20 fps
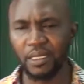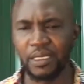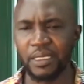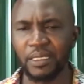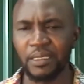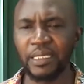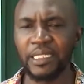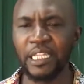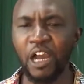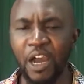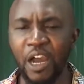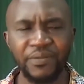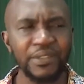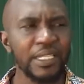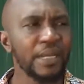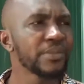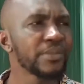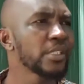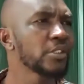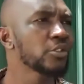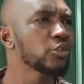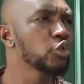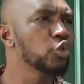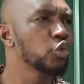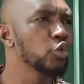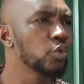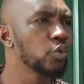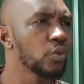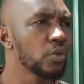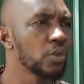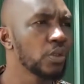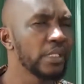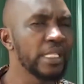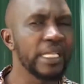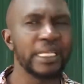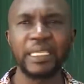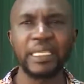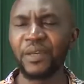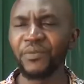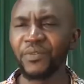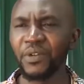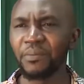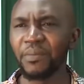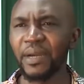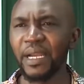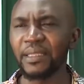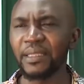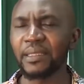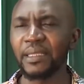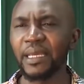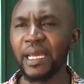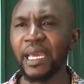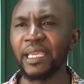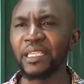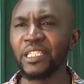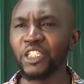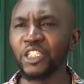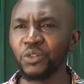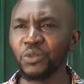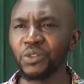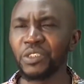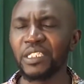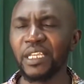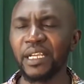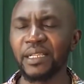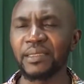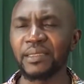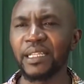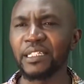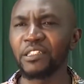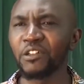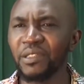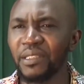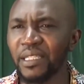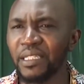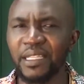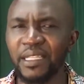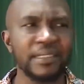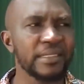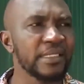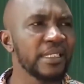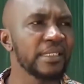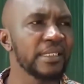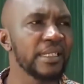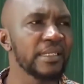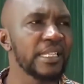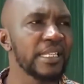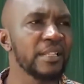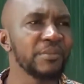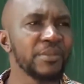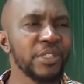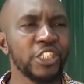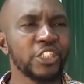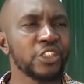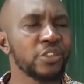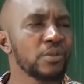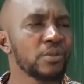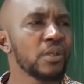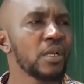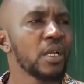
they now have something to do. Like every month I issue checks. Like now in the next 10 days I'll be issuing